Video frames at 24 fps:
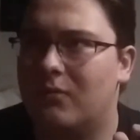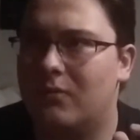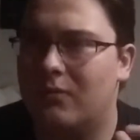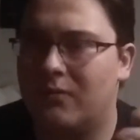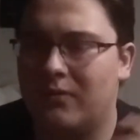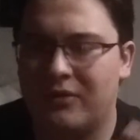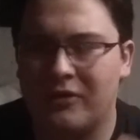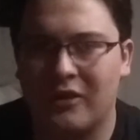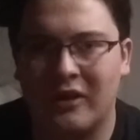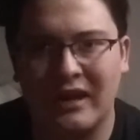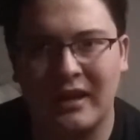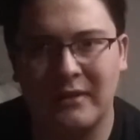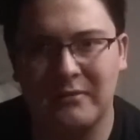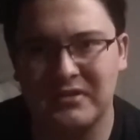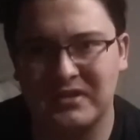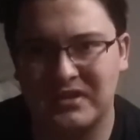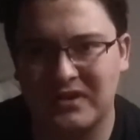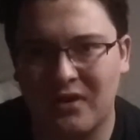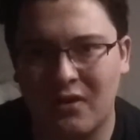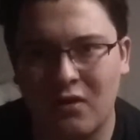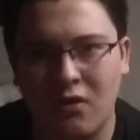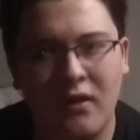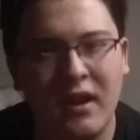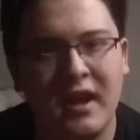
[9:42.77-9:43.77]
thought I was
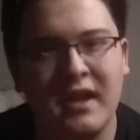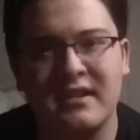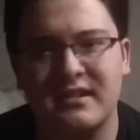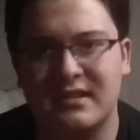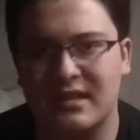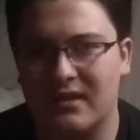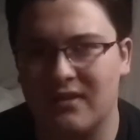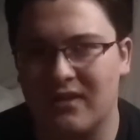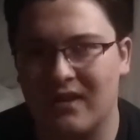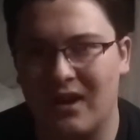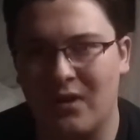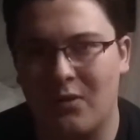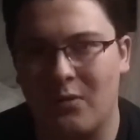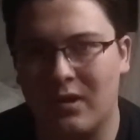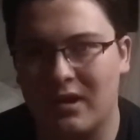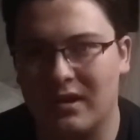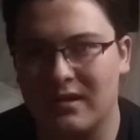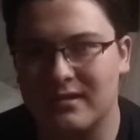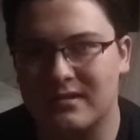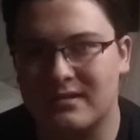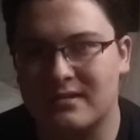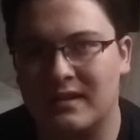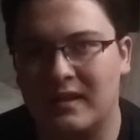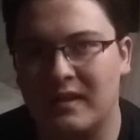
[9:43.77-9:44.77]
crazy that I wanted
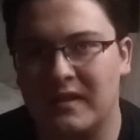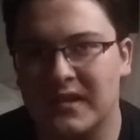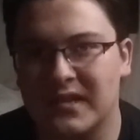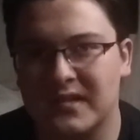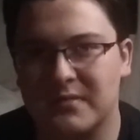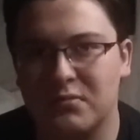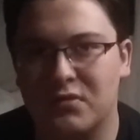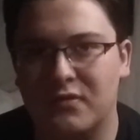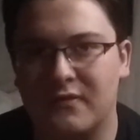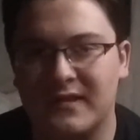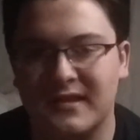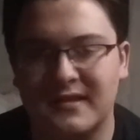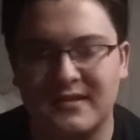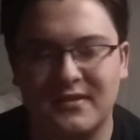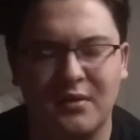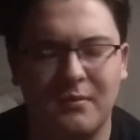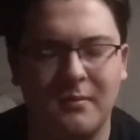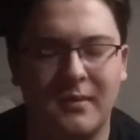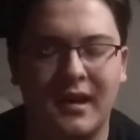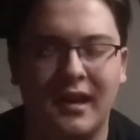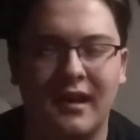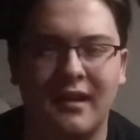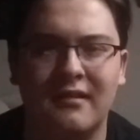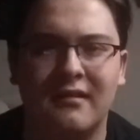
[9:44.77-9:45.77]
to see this movie so
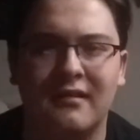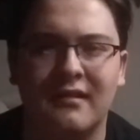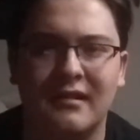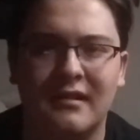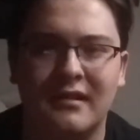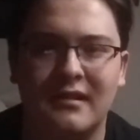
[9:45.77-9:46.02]
bad,